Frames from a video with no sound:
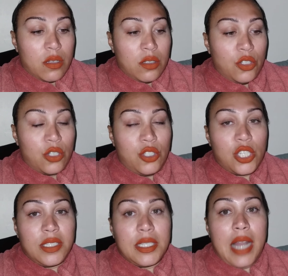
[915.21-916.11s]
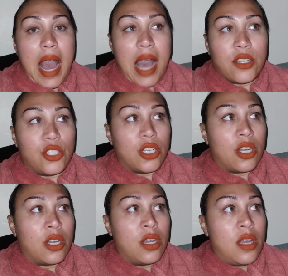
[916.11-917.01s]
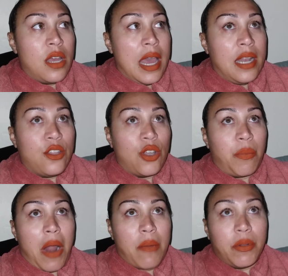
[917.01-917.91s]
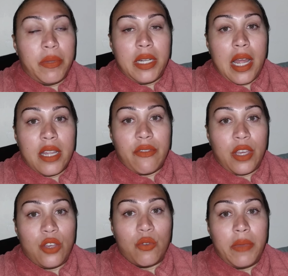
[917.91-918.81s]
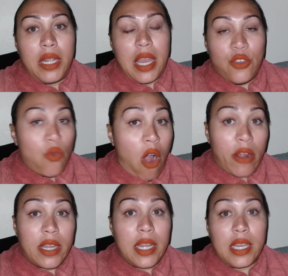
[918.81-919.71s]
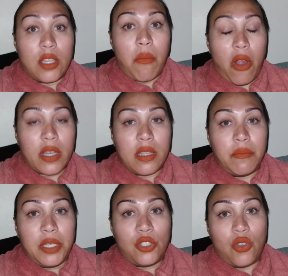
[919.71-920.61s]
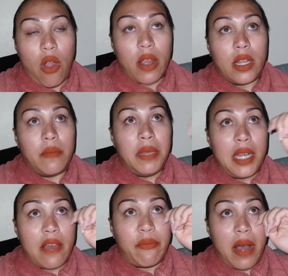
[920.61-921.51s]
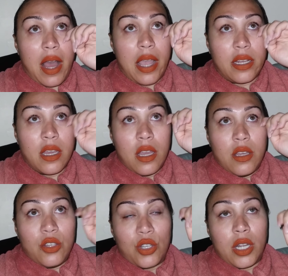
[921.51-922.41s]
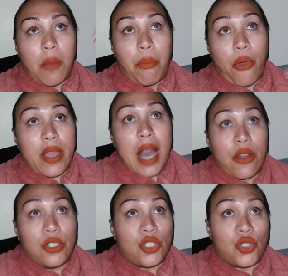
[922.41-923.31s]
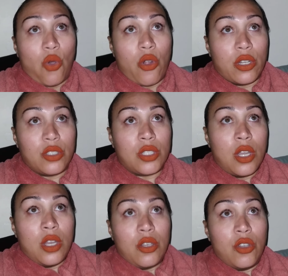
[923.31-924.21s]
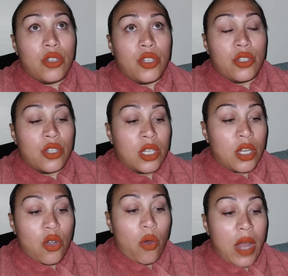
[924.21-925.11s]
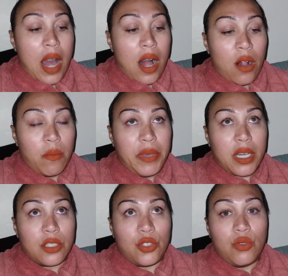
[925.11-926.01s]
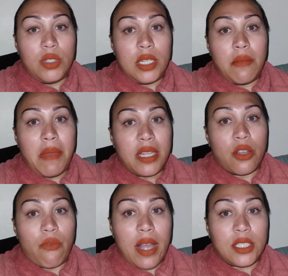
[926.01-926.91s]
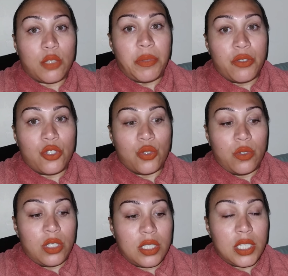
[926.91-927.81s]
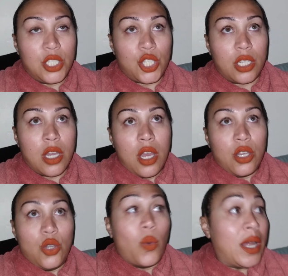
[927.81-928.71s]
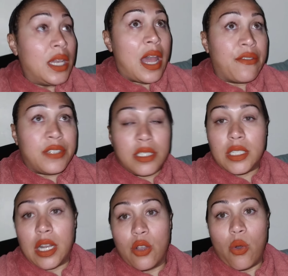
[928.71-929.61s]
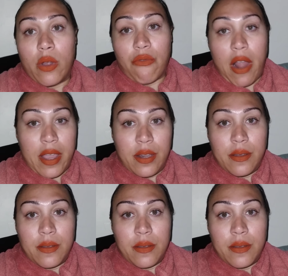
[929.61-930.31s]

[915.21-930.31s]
You're just an actor, and you're probably not even human, and you are going to get the mark of the beast. You are going to be left behind. You're going to break out in sores. You're going to go to hell because you didn't make the right spiritual decision. You went left instead of going right.